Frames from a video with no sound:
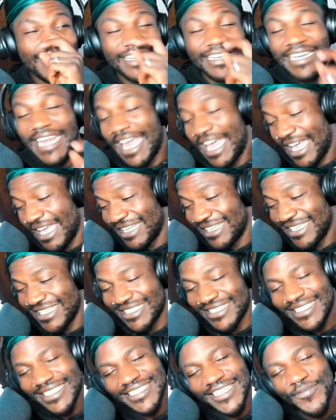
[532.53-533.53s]
Nah,
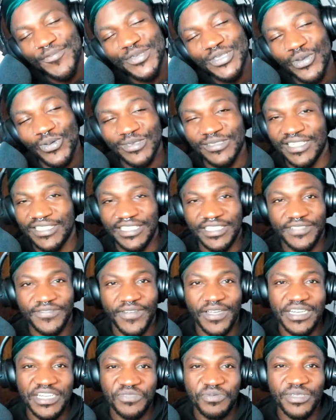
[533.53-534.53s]
this episode was
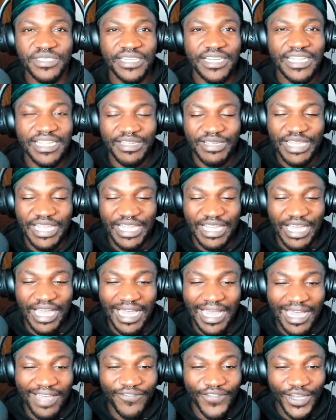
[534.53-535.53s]
satisfying, especially
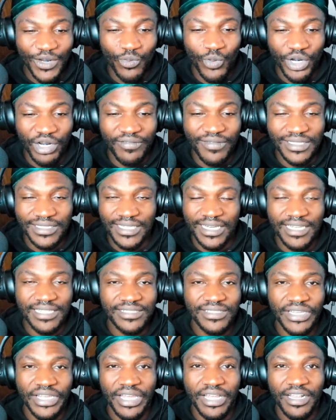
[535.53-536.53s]
having one of the
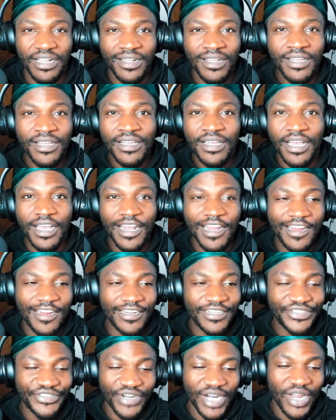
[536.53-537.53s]
celestial
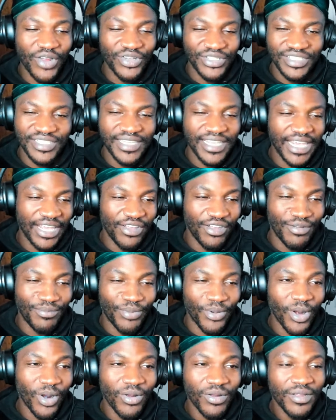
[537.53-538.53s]
dragon skill,
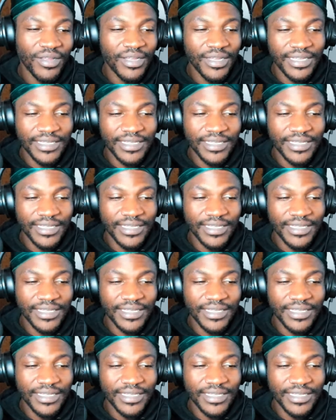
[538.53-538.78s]
bro.